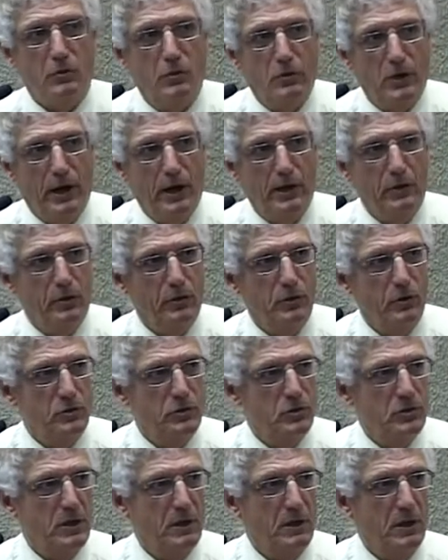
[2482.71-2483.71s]
Shanker, you're
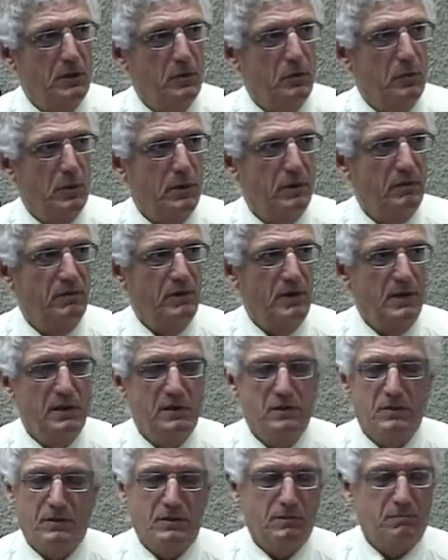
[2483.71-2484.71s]
just another one of
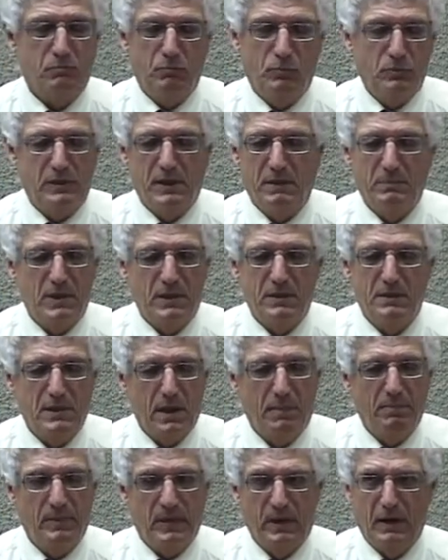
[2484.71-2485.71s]
these
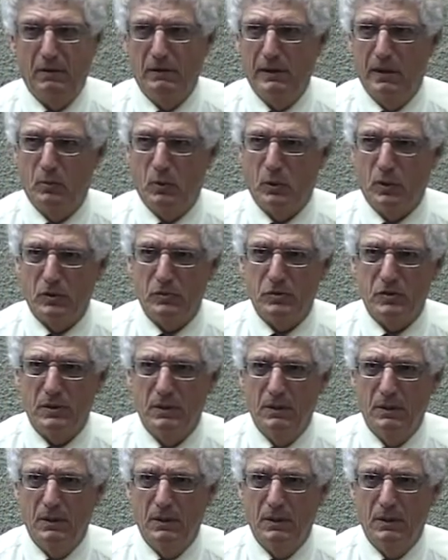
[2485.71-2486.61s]
something-something liberals.